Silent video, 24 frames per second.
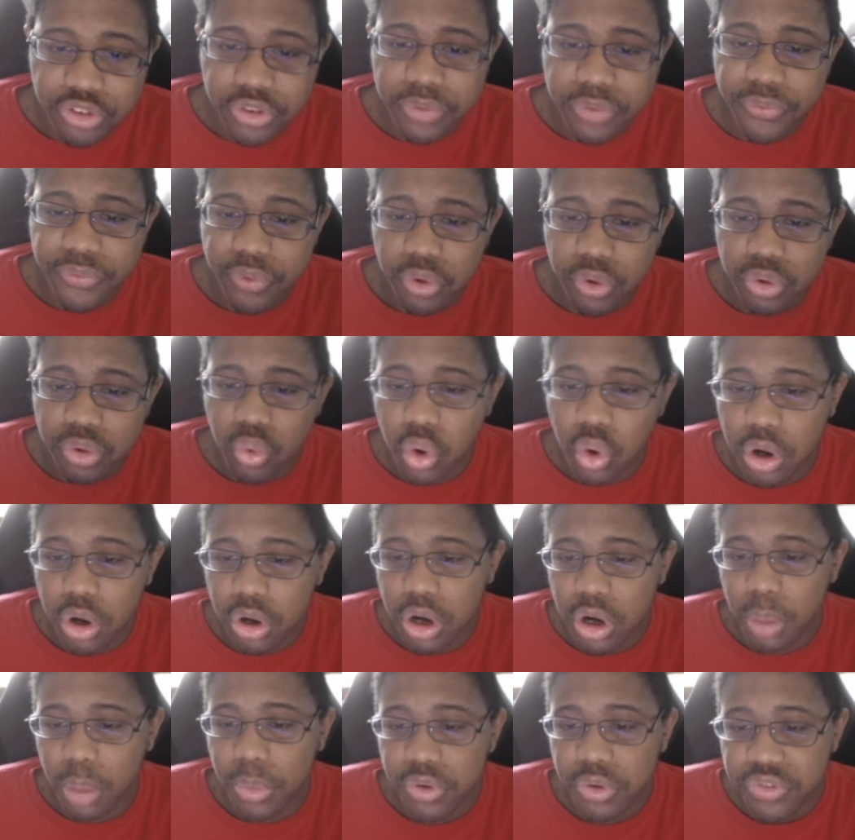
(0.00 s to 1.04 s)
the first quarter
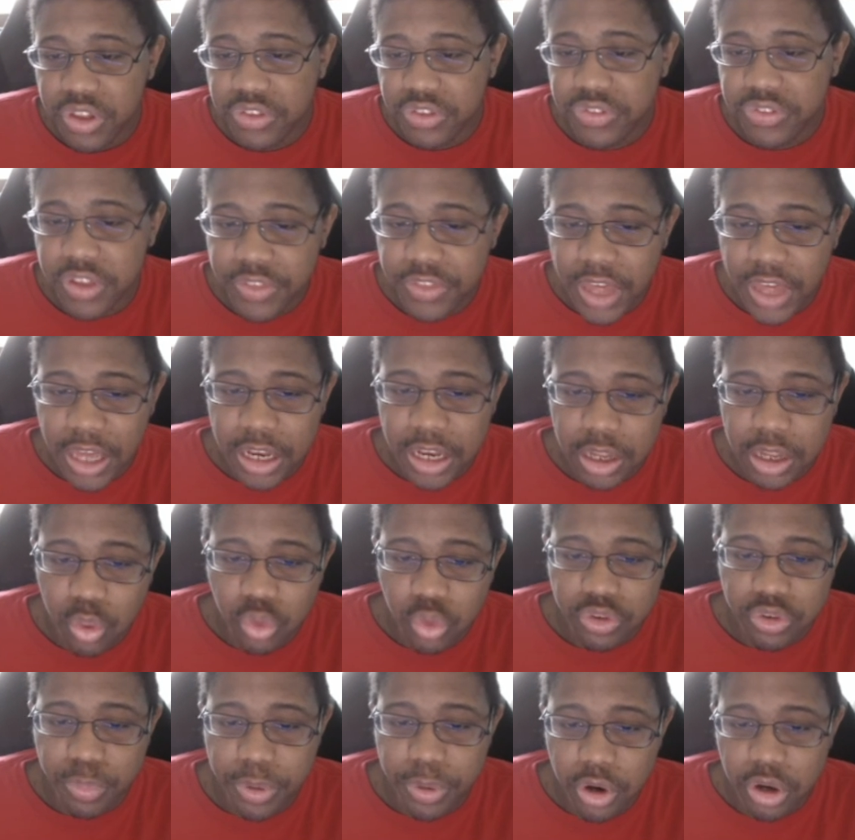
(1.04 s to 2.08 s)
numbers, they see that it
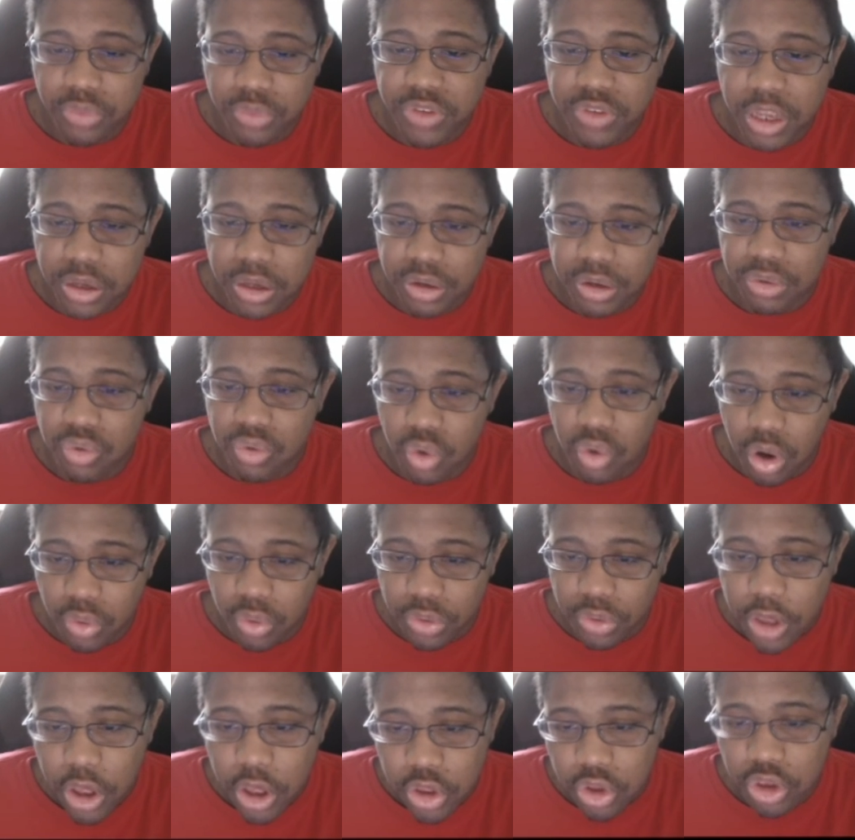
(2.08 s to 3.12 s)
was a period of negative
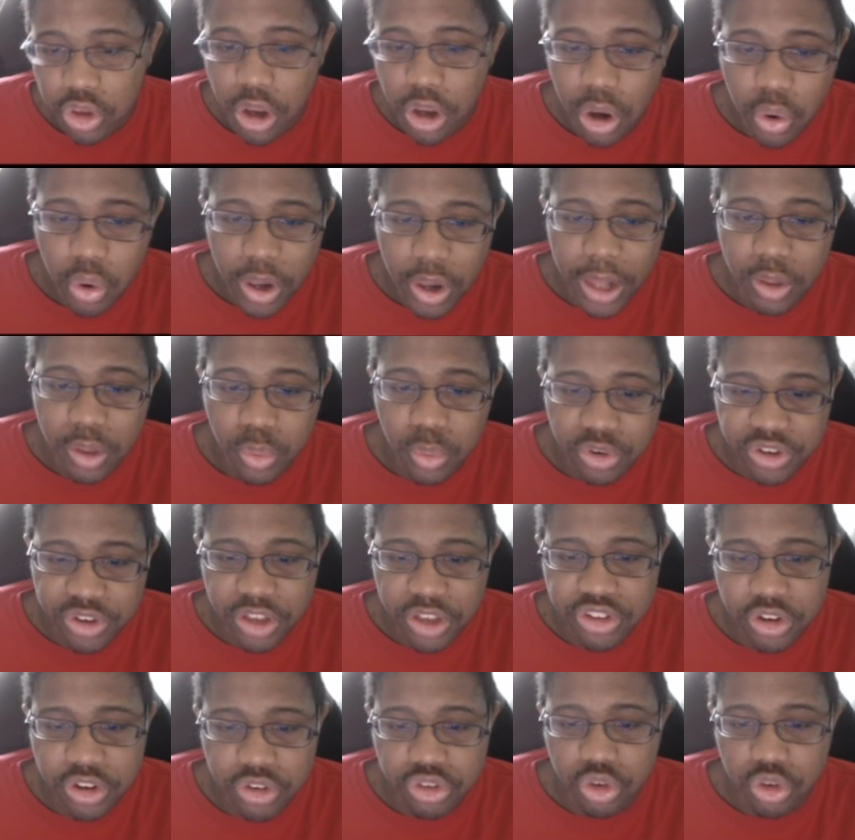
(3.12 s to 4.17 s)
growth. You know, a
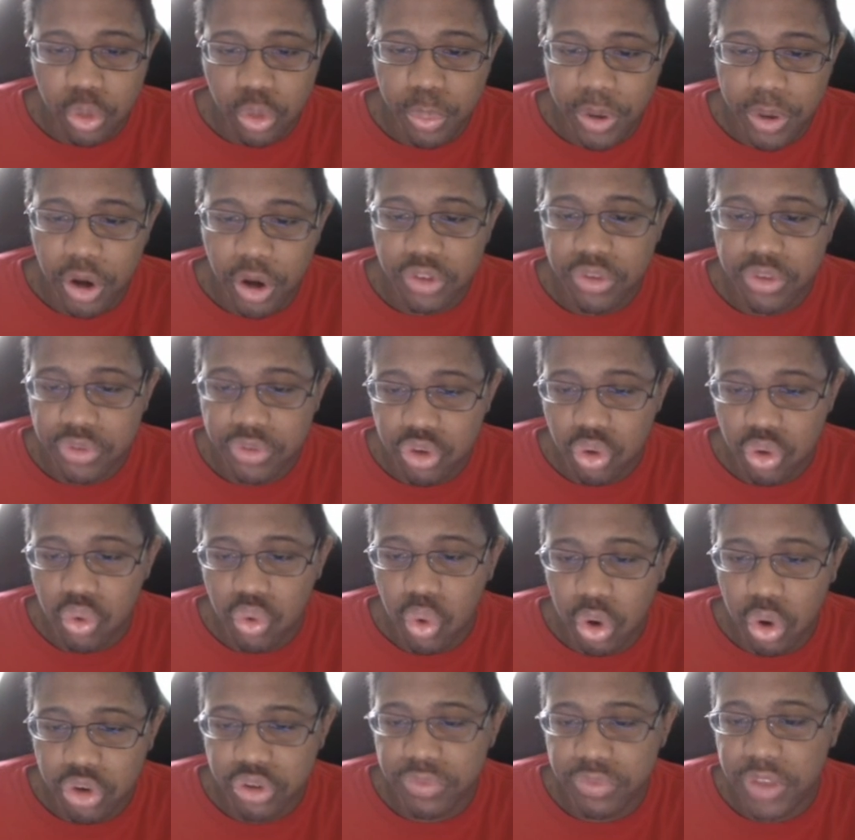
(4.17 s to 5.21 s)
recession is two periods of two
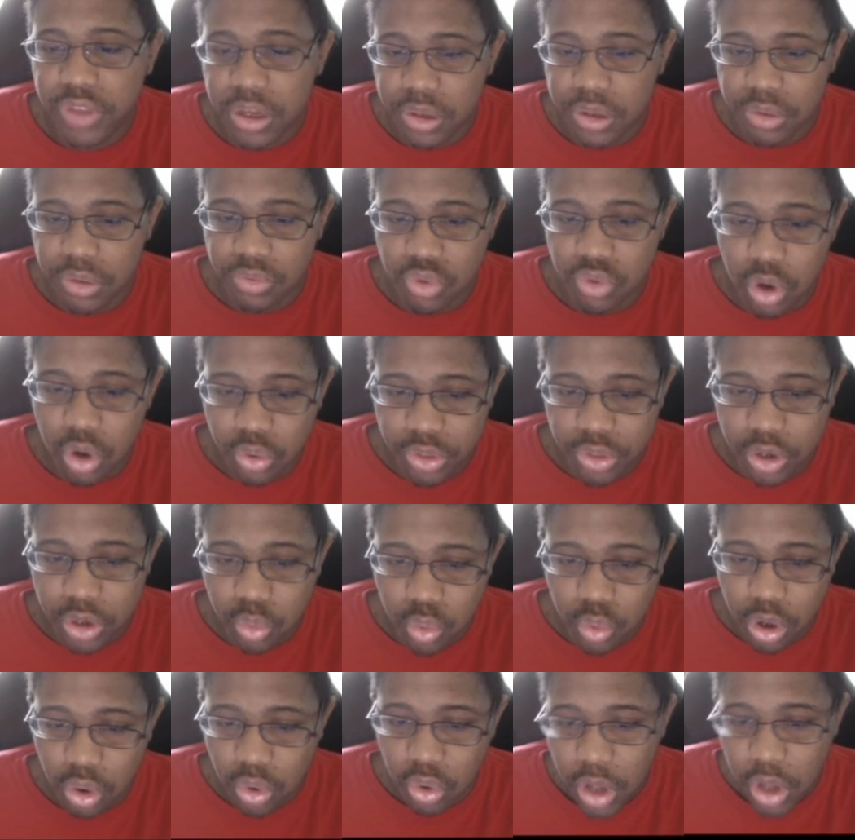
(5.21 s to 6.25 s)
quarters of negative growth in a
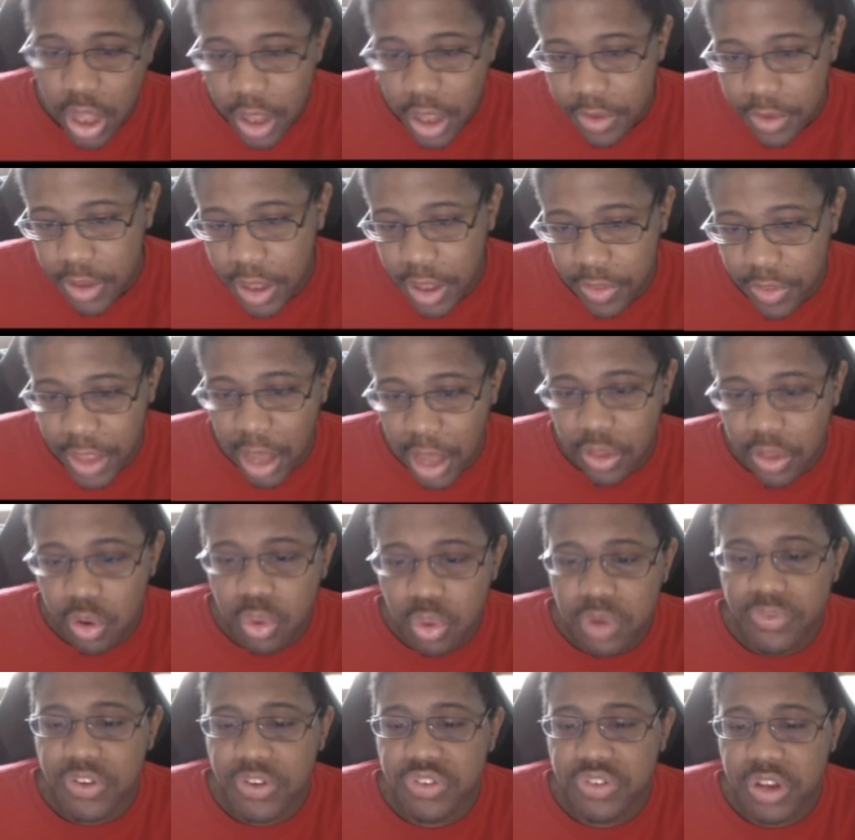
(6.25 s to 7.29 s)
row. And now they're
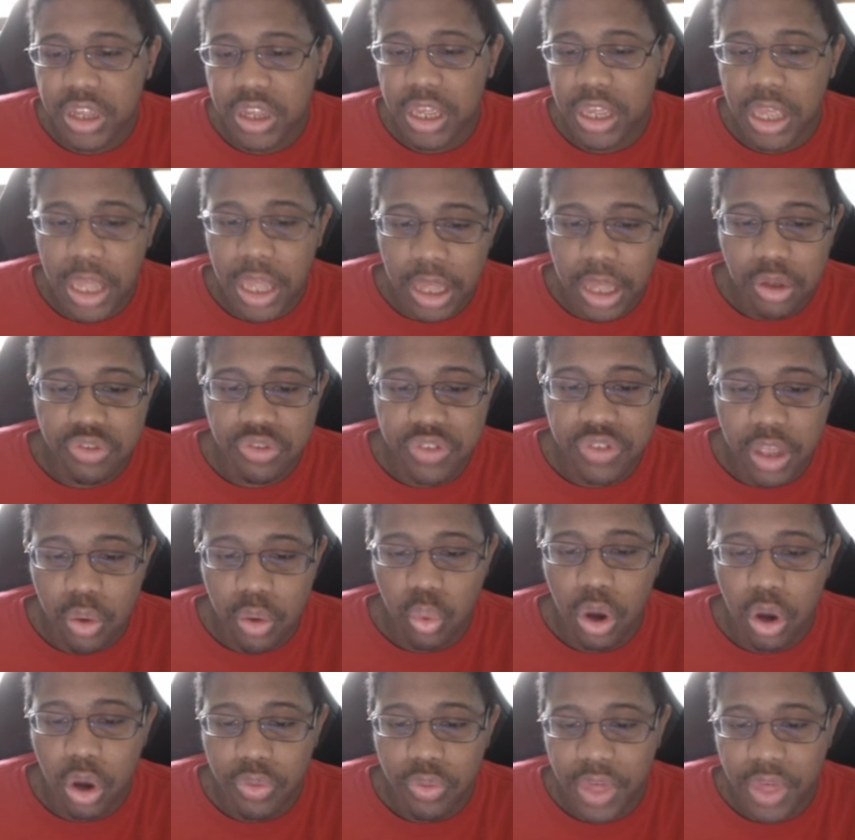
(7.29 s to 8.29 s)
revisiting it and saying, well,